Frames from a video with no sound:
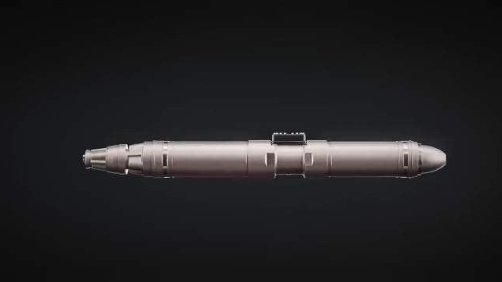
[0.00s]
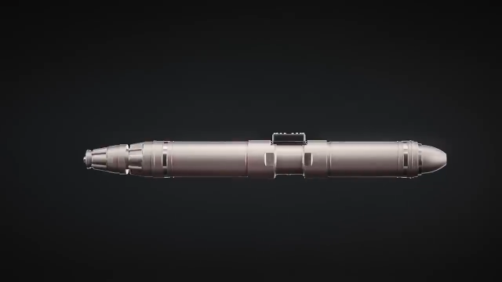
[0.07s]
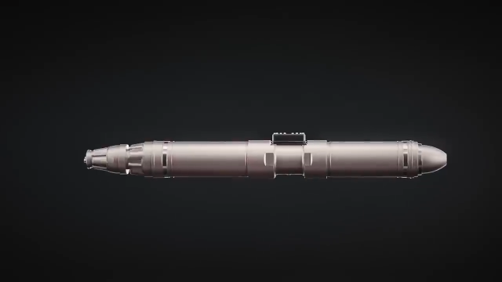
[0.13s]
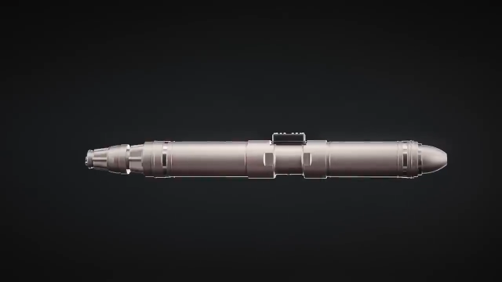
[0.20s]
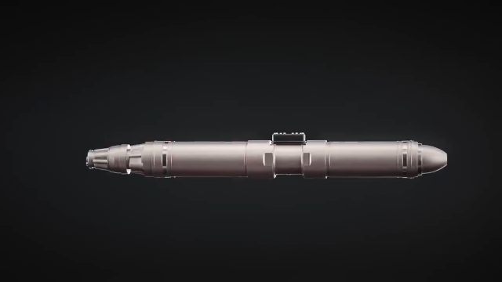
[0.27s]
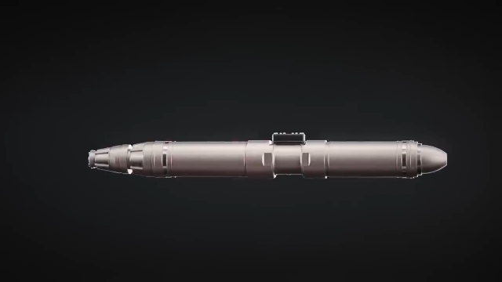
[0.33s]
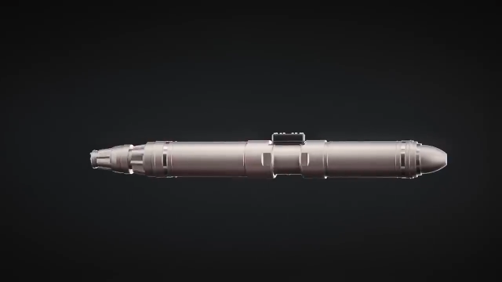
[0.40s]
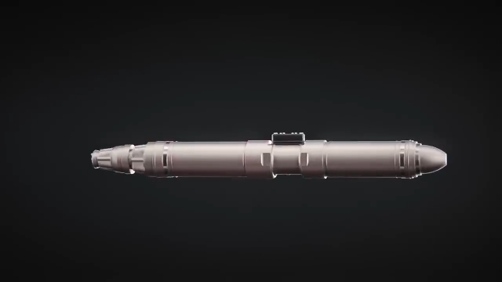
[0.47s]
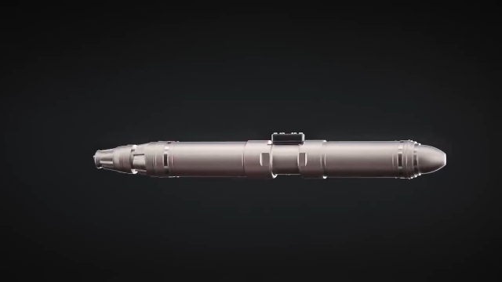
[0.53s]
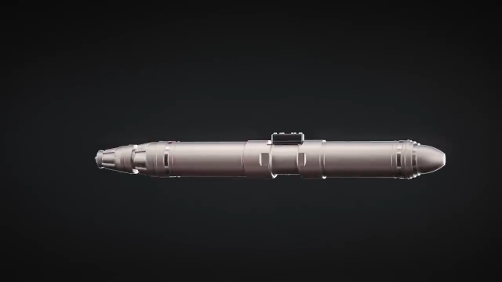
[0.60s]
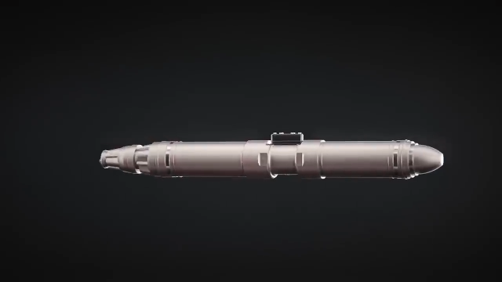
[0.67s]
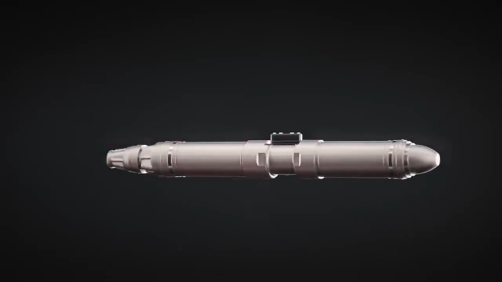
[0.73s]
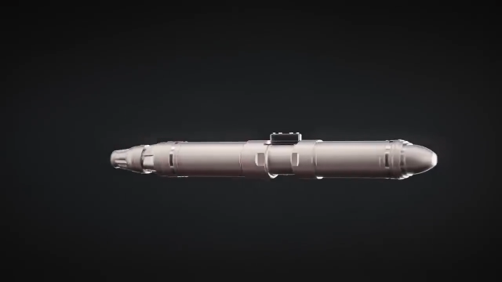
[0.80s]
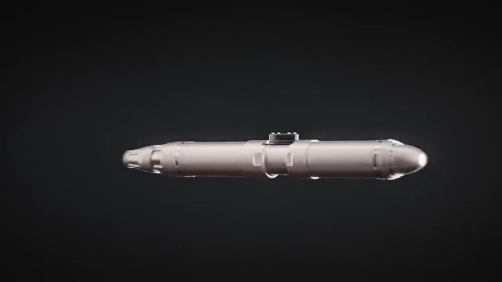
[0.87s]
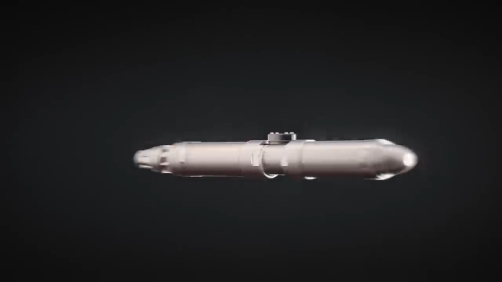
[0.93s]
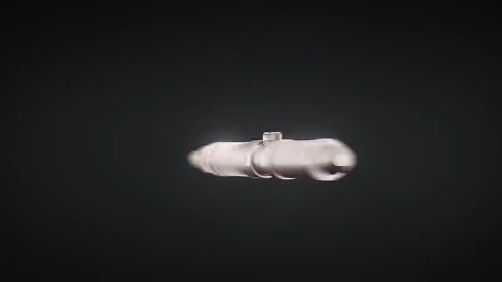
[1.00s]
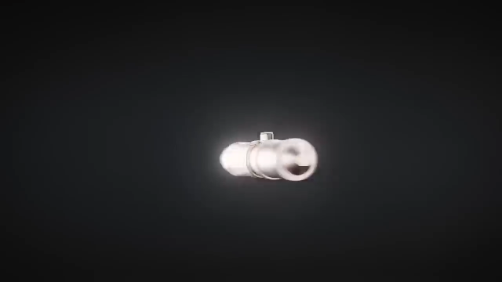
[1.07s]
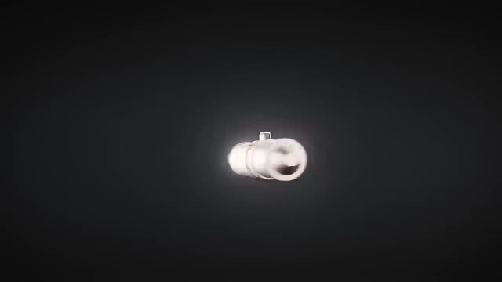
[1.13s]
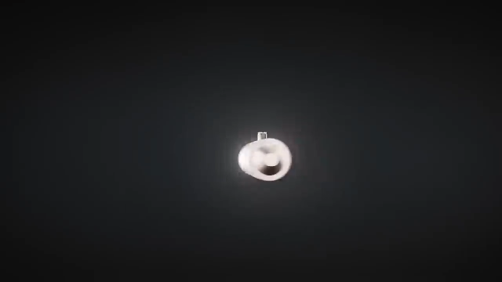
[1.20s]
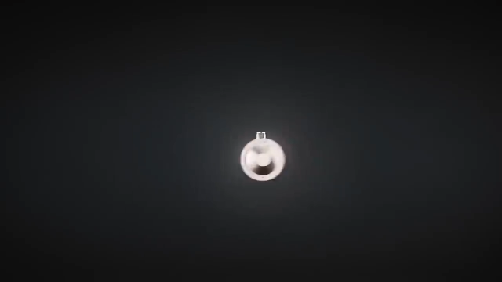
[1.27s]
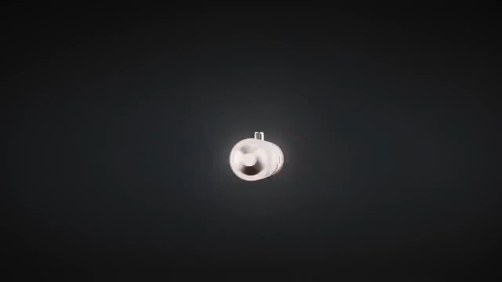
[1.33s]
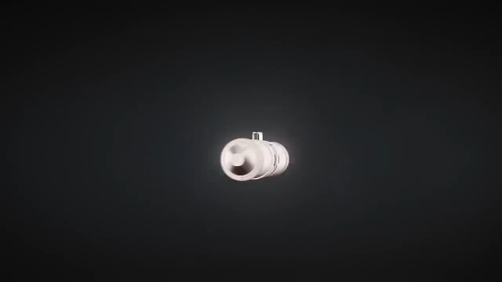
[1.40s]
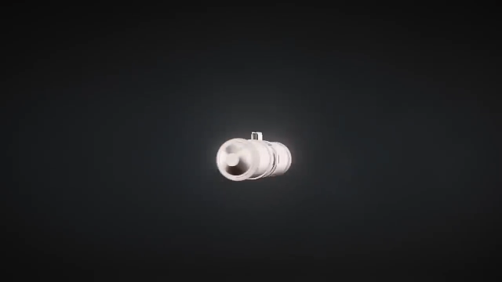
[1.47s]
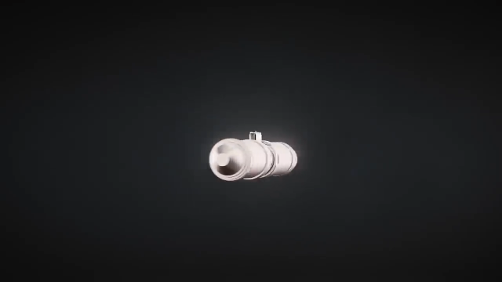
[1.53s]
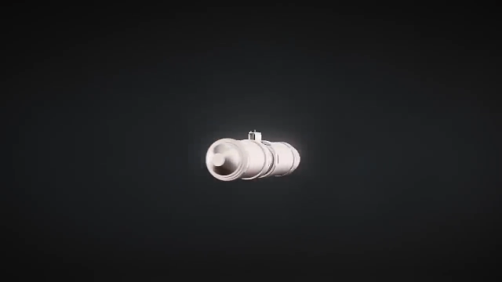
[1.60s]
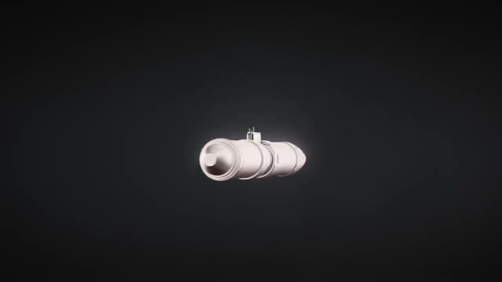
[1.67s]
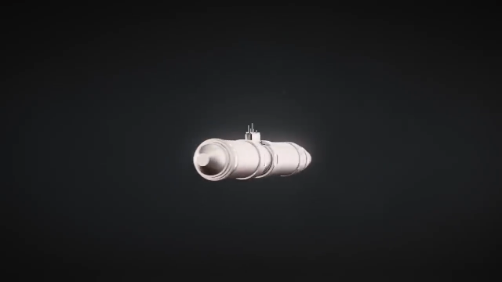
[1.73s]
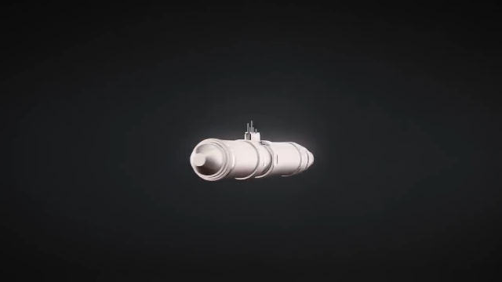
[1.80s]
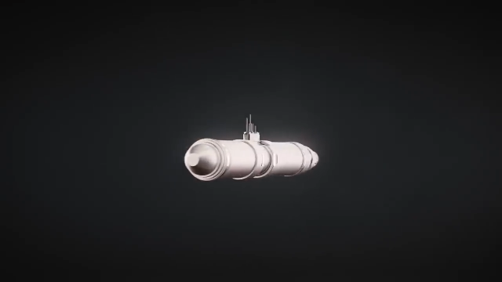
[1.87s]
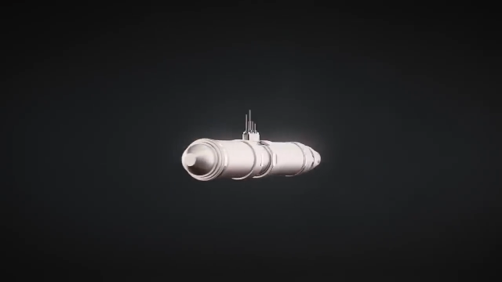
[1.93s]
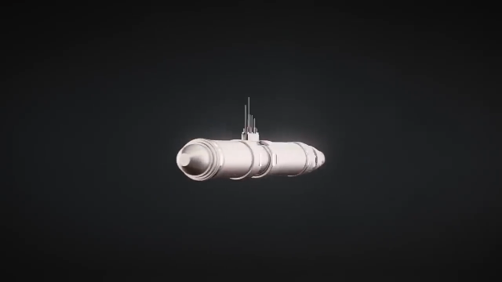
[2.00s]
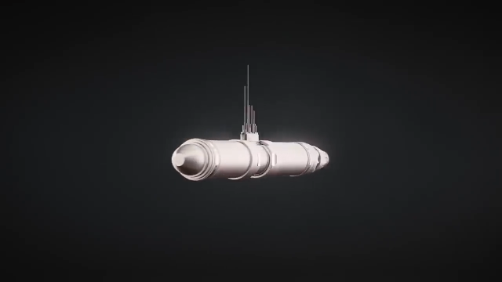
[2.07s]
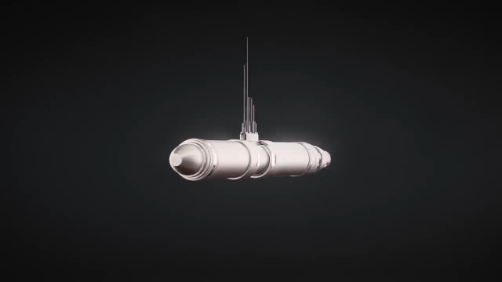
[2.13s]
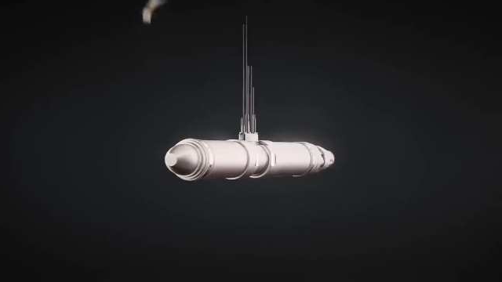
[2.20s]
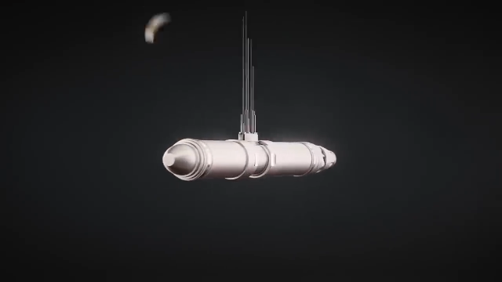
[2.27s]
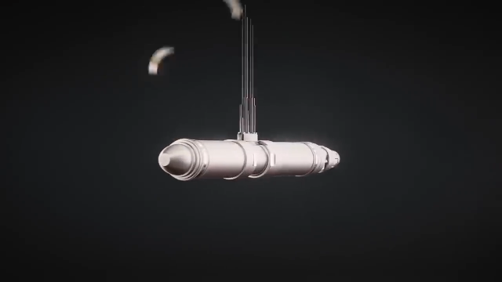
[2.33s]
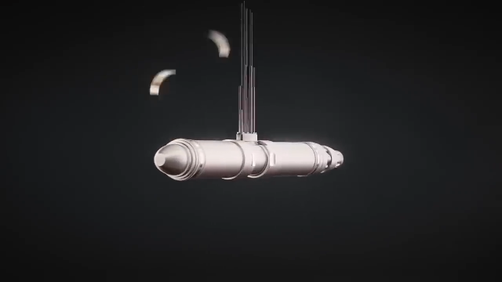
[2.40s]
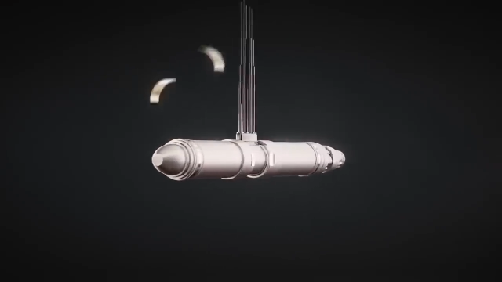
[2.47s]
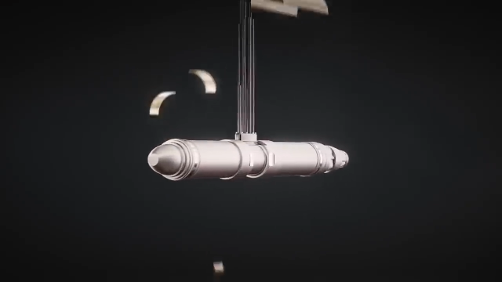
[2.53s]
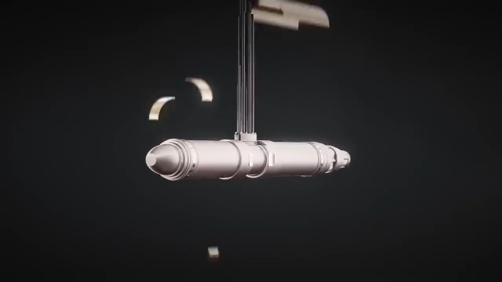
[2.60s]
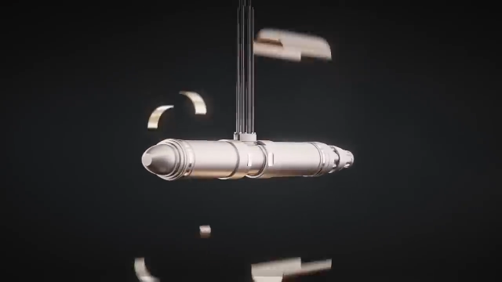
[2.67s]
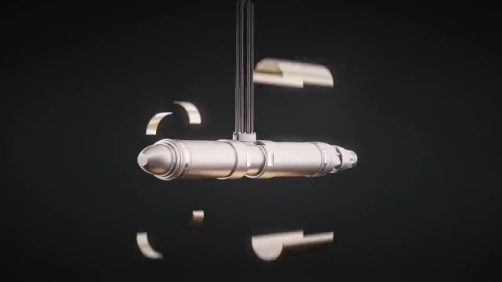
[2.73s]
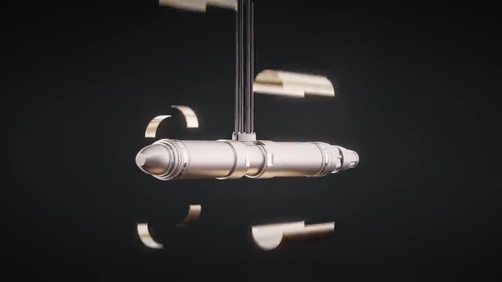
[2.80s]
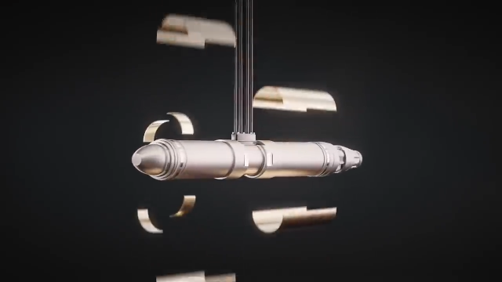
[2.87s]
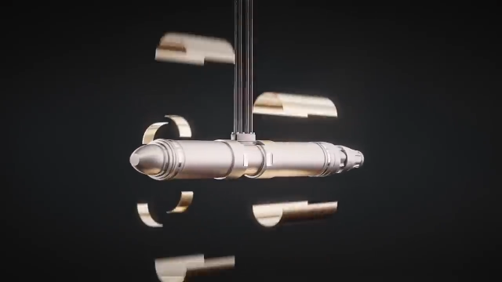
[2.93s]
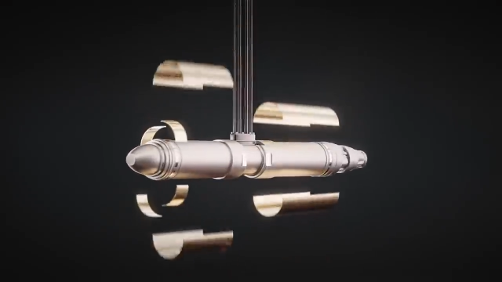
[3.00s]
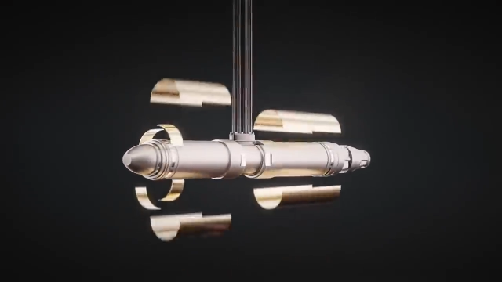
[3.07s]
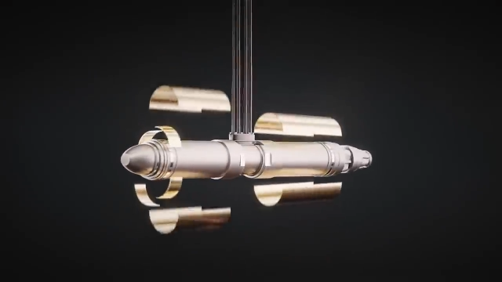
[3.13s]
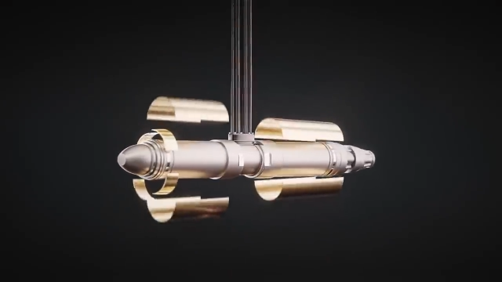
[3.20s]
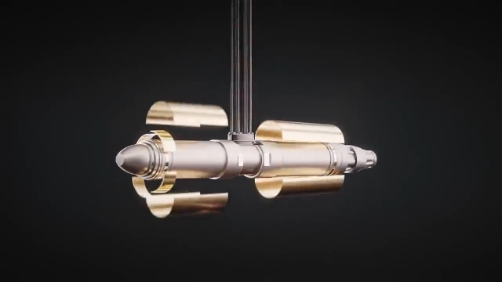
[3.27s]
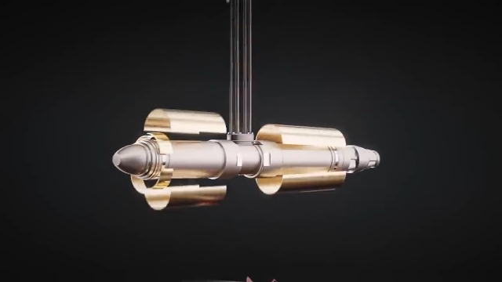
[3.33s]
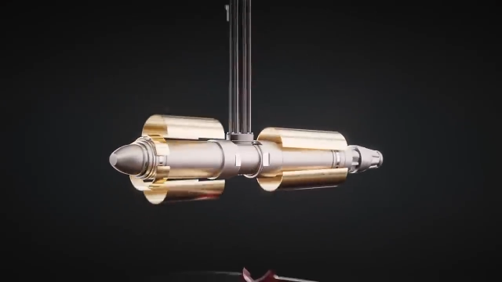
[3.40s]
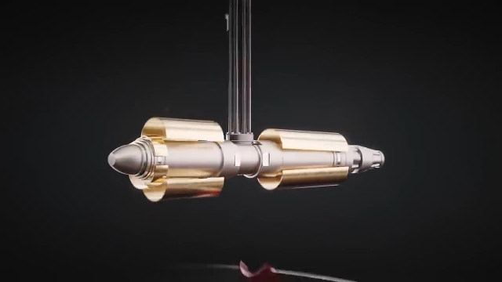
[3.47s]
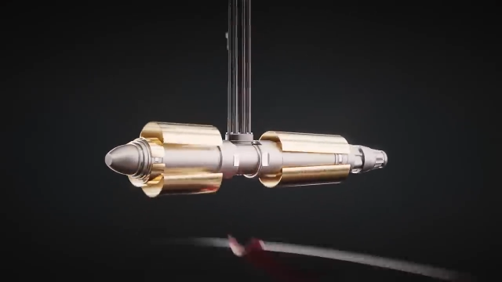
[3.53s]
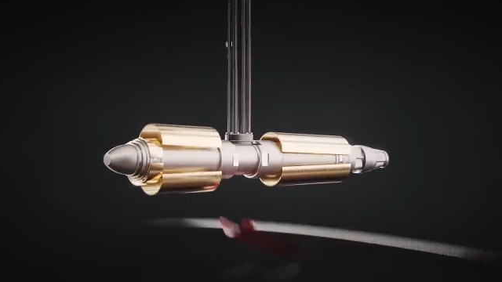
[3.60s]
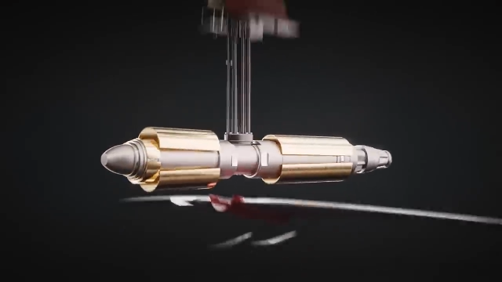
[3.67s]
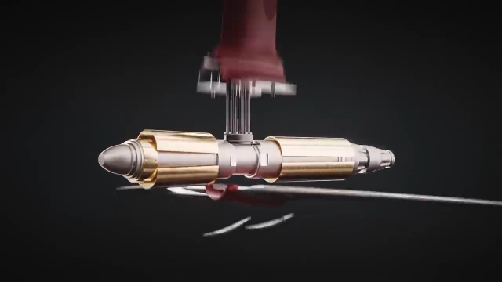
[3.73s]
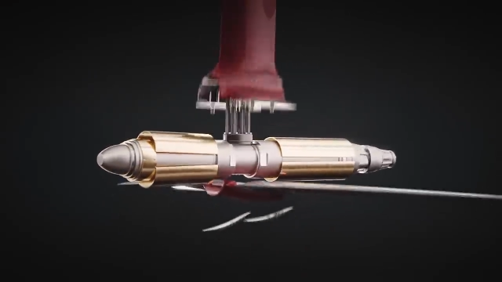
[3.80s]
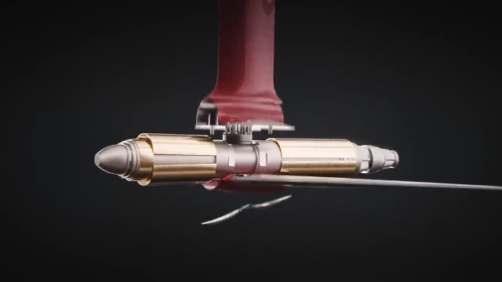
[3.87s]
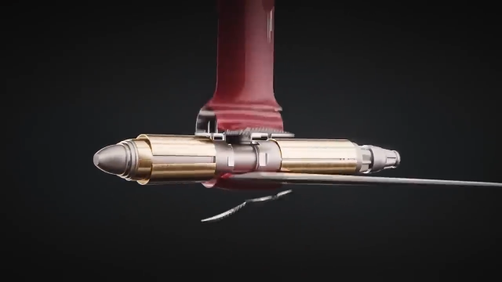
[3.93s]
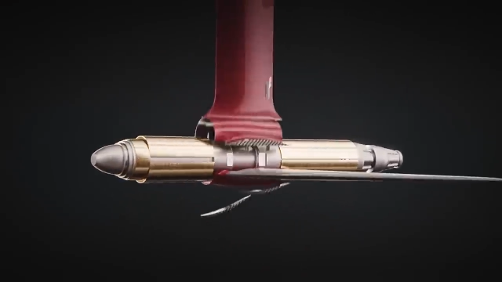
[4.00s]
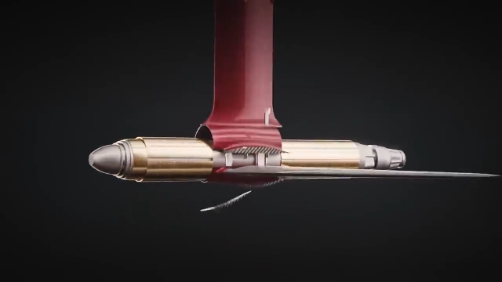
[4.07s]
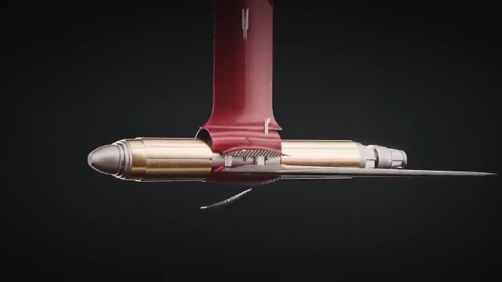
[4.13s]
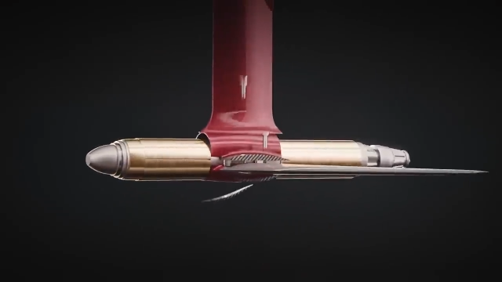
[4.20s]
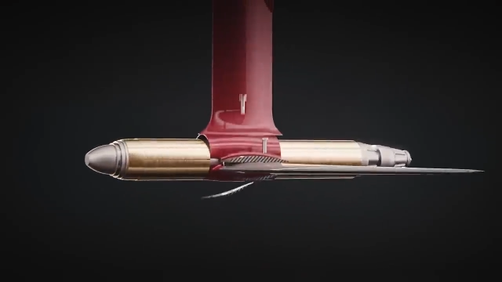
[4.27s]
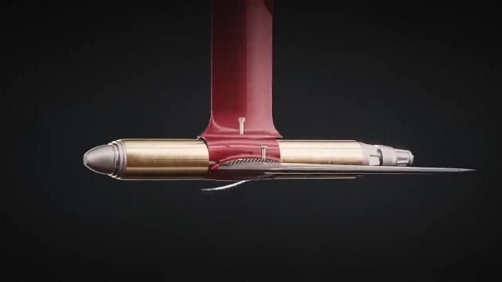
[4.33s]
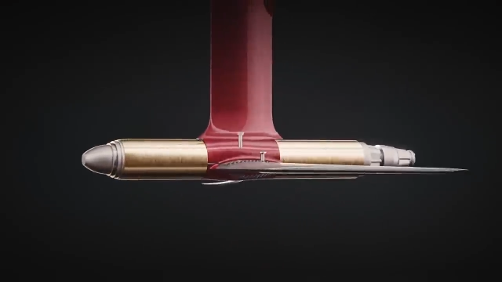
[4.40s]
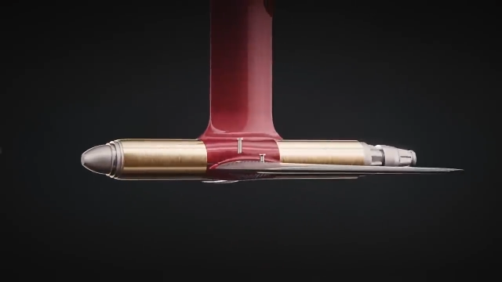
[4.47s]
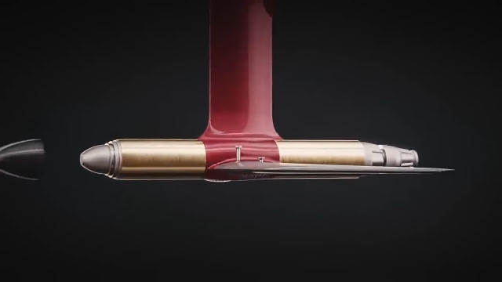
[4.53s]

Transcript: [unreadable: no face in view]